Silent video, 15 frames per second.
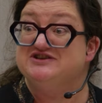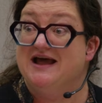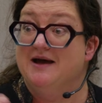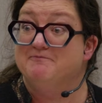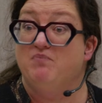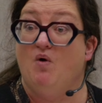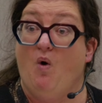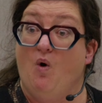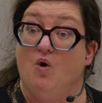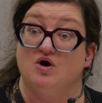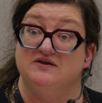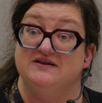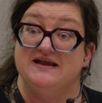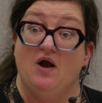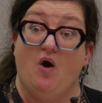
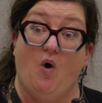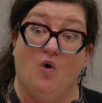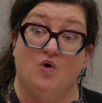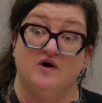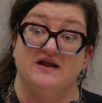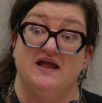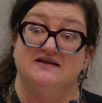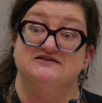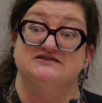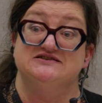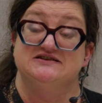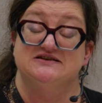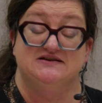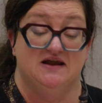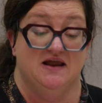temporally
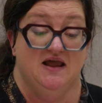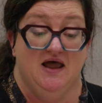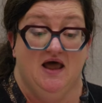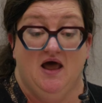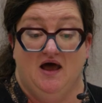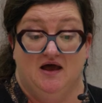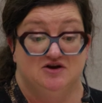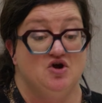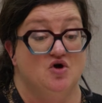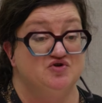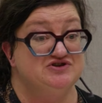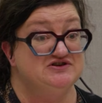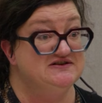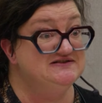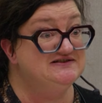oriented
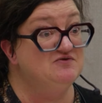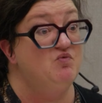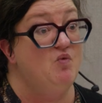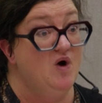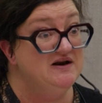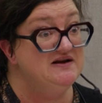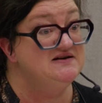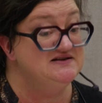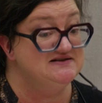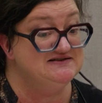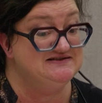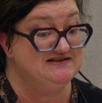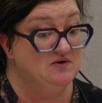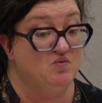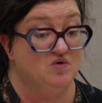notions of what it is
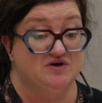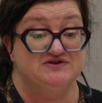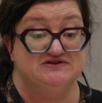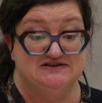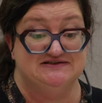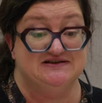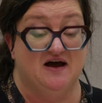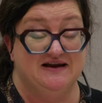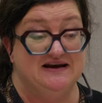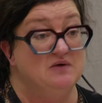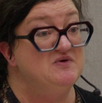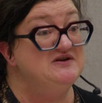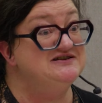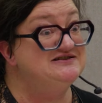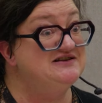that we're designing.
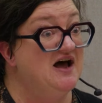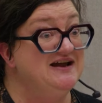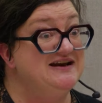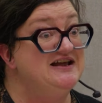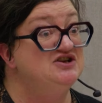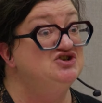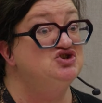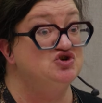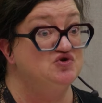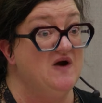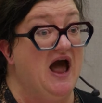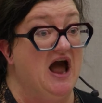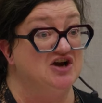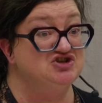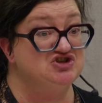We design
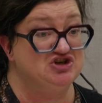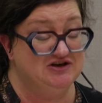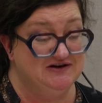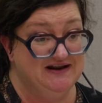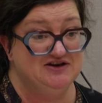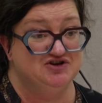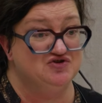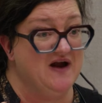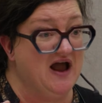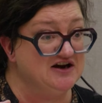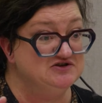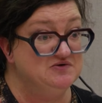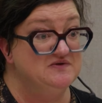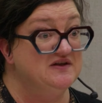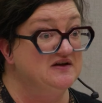interaction
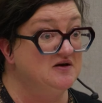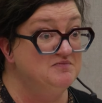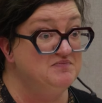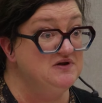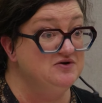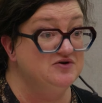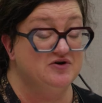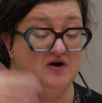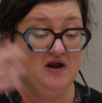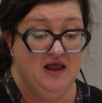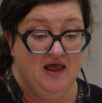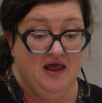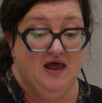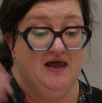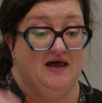with a computer,
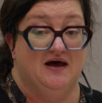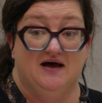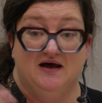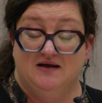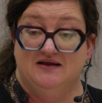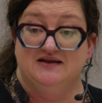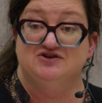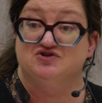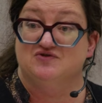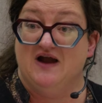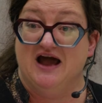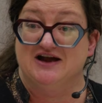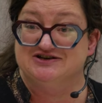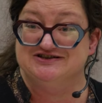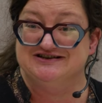
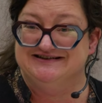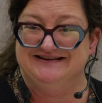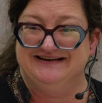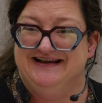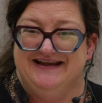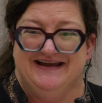interaction